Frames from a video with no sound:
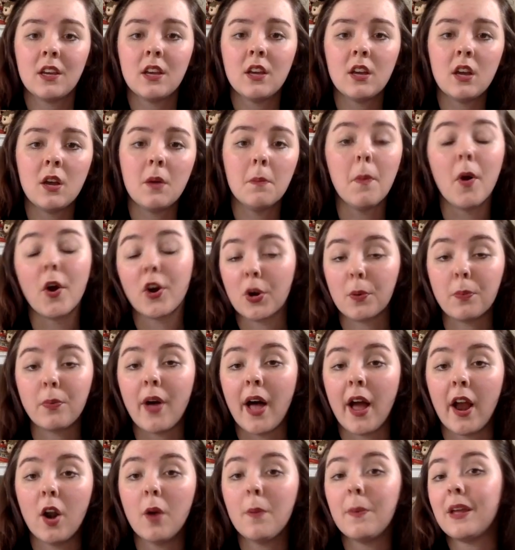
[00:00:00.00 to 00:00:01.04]

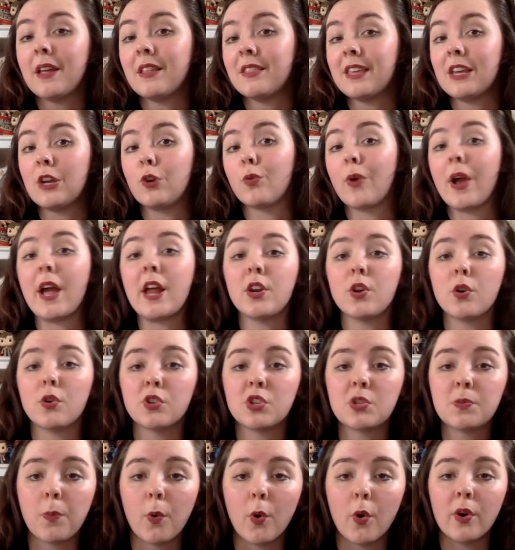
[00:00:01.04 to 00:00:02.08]
Markiplier, being the grand old
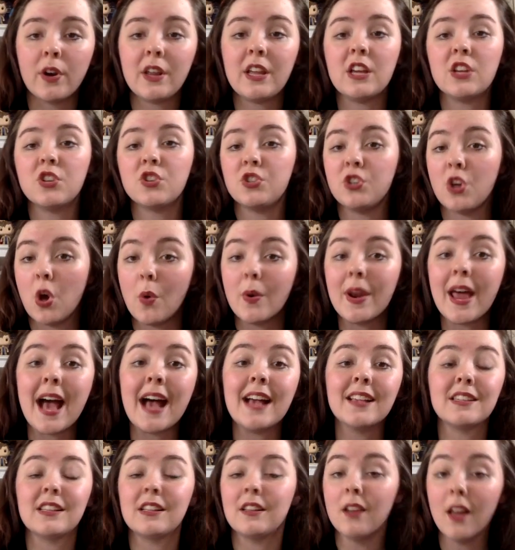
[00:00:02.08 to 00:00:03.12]
sport he is known as
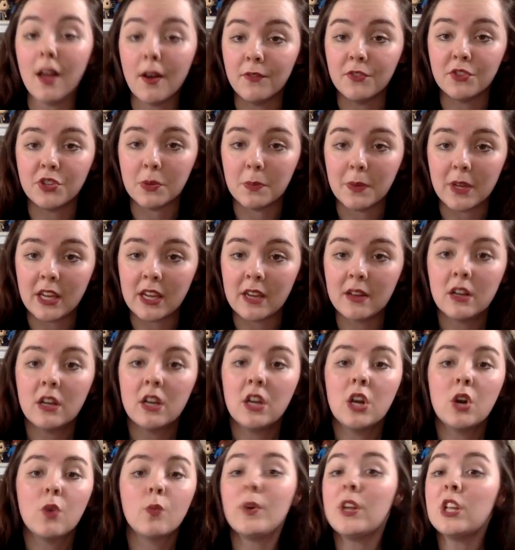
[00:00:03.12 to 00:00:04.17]
and loved to be,
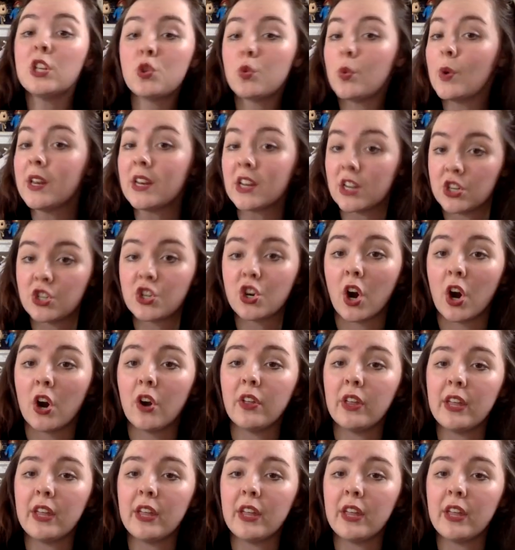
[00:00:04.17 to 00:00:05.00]
retweeted Charlie,